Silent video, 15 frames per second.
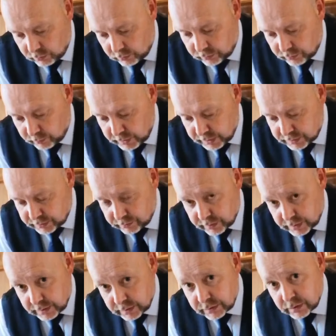the thermistor
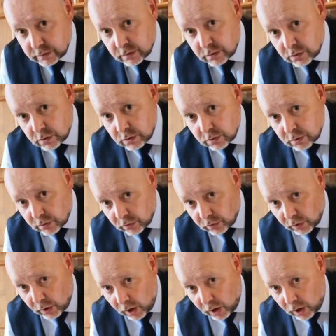is, the